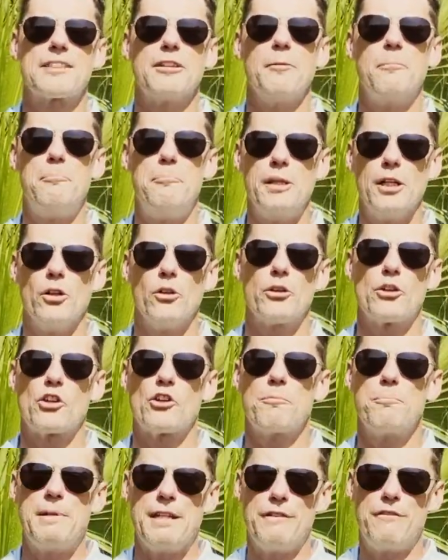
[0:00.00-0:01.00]
a
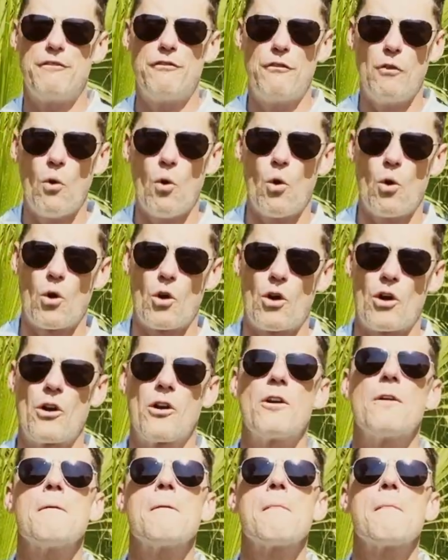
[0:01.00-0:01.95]
builder before